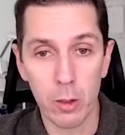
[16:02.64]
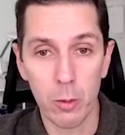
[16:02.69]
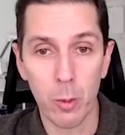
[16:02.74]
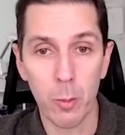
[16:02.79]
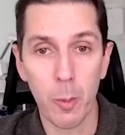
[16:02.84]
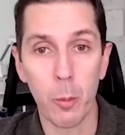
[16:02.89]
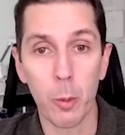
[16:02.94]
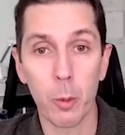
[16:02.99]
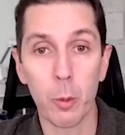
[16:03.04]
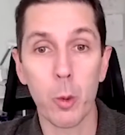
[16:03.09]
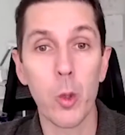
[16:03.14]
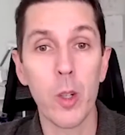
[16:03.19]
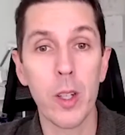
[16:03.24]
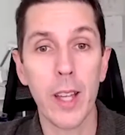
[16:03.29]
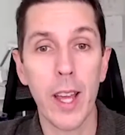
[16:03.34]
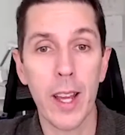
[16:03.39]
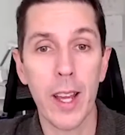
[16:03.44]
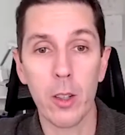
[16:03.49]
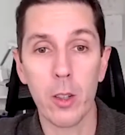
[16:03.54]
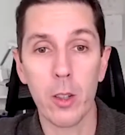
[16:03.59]
is from a recruiting
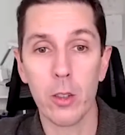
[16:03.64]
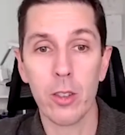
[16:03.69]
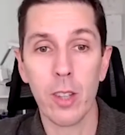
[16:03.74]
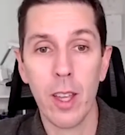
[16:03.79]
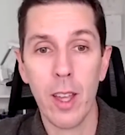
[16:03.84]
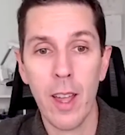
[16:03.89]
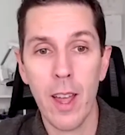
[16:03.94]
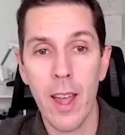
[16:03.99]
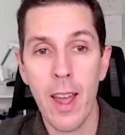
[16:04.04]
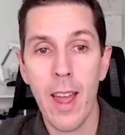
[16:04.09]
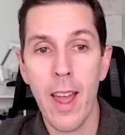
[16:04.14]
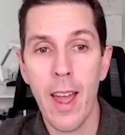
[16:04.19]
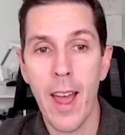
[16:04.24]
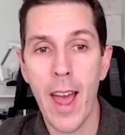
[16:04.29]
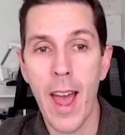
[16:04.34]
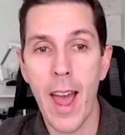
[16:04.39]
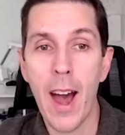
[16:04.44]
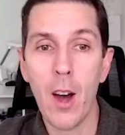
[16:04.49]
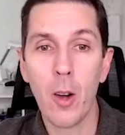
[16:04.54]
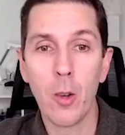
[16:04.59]
angles,
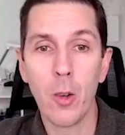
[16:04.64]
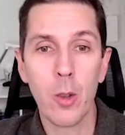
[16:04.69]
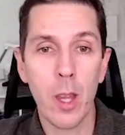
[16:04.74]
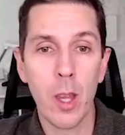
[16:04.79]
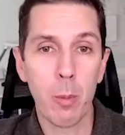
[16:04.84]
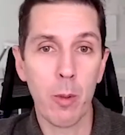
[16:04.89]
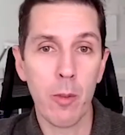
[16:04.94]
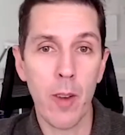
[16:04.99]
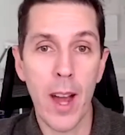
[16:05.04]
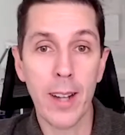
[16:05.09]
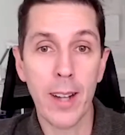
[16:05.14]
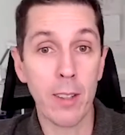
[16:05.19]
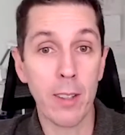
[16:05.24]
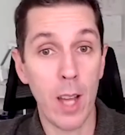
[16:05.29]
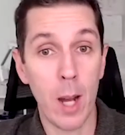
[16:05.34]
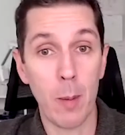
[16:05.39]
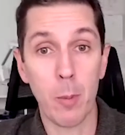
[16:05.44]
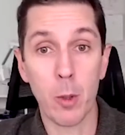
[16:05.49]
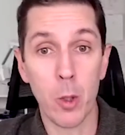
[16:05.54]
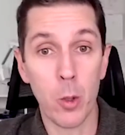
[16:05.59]
how do they provide these
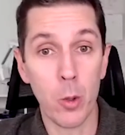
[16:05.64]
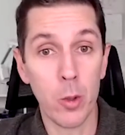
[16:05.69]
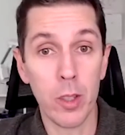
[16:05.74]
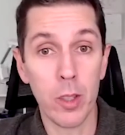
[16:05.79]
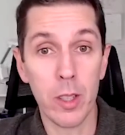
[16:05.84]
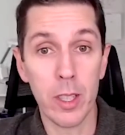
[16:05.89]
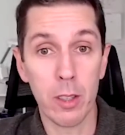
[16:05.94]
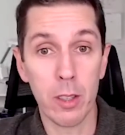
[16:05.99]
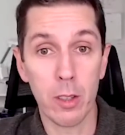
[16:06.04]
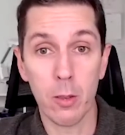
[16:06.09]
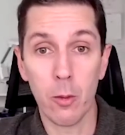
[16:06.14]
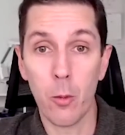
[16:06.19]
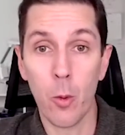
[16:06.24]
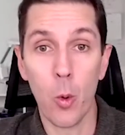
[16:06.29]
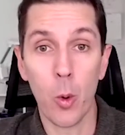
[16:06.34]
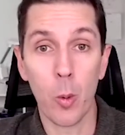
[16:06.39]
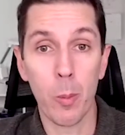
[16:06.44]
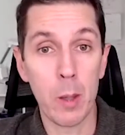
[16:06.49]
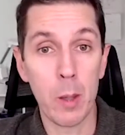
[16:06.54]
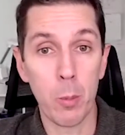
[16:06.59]
opportunities
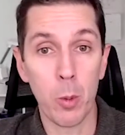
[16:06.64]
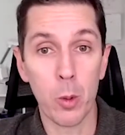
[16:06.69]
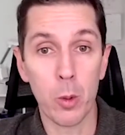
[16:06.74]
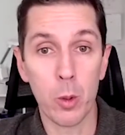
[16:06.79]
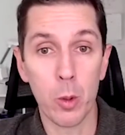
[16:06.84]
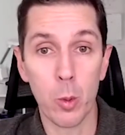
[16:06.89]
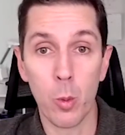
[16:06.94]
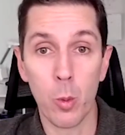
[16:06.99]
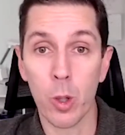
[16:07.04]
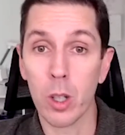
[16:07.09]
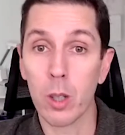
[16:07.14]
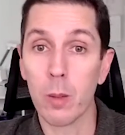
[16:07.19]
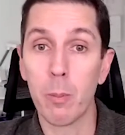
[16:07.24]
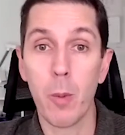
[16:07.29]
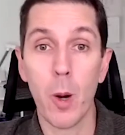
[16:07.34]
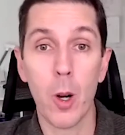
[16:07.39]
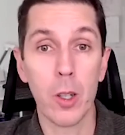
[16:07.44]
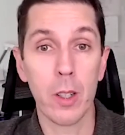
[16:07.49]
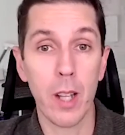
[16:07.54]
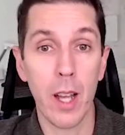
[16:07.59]
for people to work
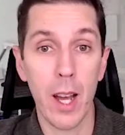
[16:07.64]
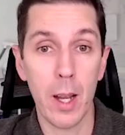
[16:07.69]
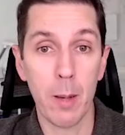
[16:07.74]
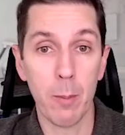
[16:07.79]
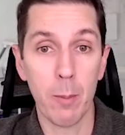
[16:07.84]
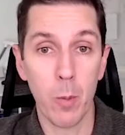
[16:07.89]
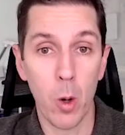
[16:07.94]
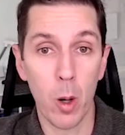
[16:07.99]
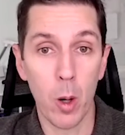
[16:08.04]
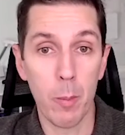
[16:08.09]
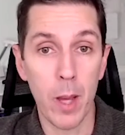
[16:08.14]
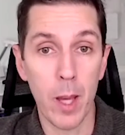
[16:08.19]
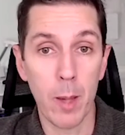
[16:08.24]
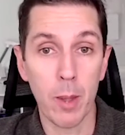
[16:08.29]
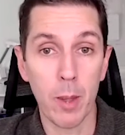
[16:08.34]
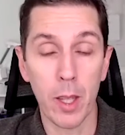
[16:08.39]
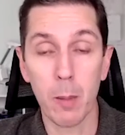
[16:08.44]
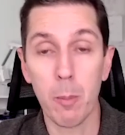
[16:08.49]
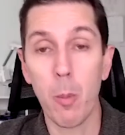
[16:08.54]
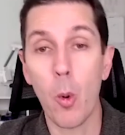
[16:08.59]
part-time or maybe
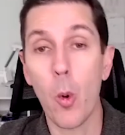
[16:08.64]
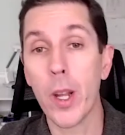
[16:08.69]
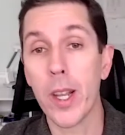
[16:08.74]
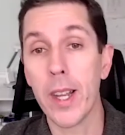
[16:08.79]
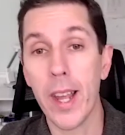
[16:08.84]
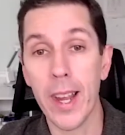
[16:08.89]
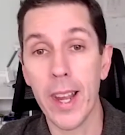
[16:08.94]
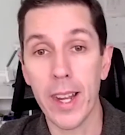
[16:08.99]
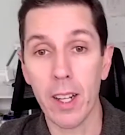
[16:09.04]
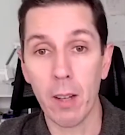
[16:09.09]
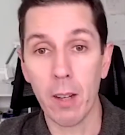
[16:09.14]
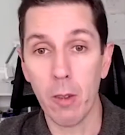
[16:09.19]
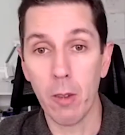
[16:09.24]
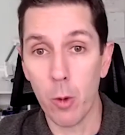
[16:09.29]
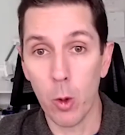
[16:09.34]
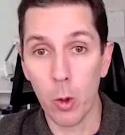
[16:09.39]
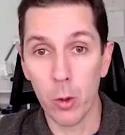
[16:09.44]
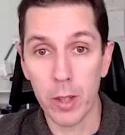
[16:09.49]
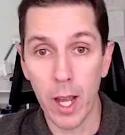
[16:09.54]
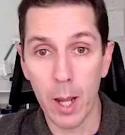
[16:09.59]
like 0.8 of a
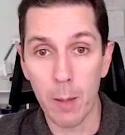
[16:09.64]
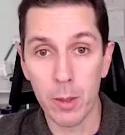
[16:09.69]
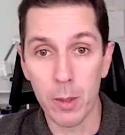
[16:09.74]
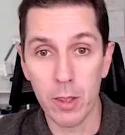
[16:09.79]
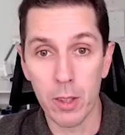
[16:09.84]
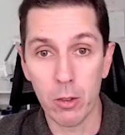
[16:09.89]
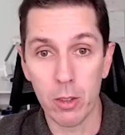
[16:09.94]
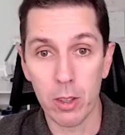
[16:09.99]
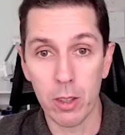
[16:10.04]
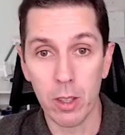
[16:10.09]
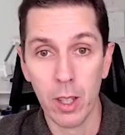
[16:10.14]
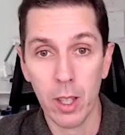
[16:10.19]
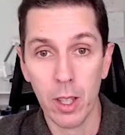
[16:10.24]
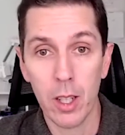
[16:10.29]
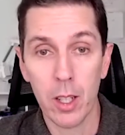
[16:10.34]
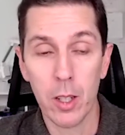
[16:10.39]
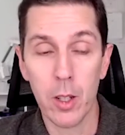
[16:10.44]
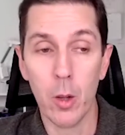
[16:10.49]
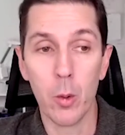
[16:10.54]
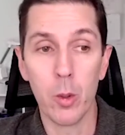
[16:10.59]
full-time position?
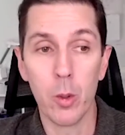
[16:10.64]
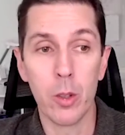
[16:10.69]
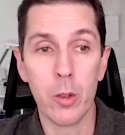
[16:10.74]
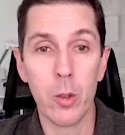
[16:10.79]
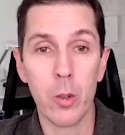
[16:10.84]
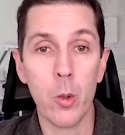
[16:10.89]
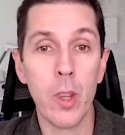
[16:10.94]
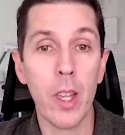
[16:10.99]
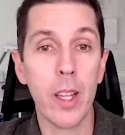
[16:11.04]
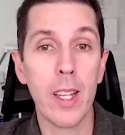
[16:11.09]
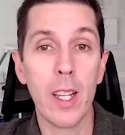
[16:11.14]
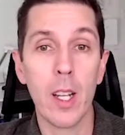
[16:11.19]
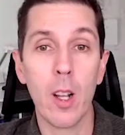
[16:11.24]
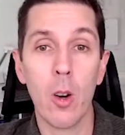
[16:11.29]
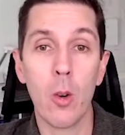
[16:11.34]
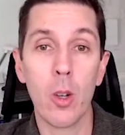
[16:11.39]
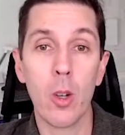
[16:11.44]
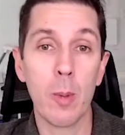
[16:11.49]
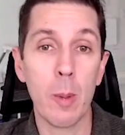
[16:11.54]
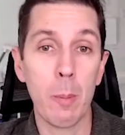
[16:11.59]
You know, do they need to
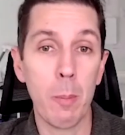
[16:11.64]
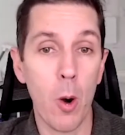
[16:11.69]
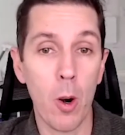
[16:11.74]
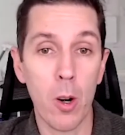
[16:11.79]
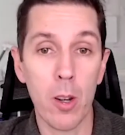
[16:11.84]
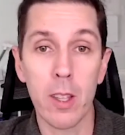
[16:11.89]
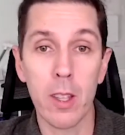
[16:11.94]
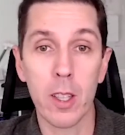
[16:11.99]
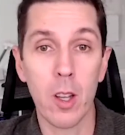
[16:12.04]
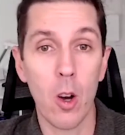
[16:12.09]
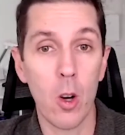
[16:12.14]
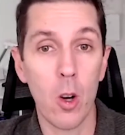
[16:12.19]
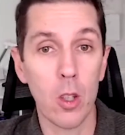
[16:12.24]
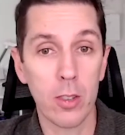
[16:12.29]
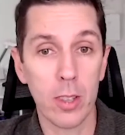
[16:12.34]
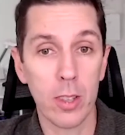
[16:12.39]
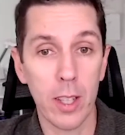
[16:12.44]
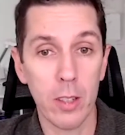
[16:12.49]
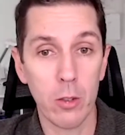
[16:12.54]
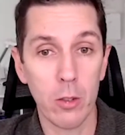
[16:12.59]
always be part of the call
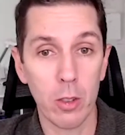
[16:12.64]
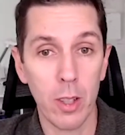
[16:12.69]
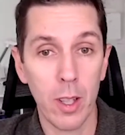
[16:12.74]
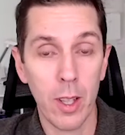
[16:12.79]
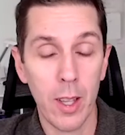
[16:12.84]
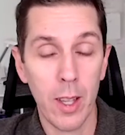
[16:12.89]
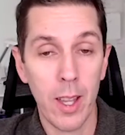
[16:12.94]
schedule?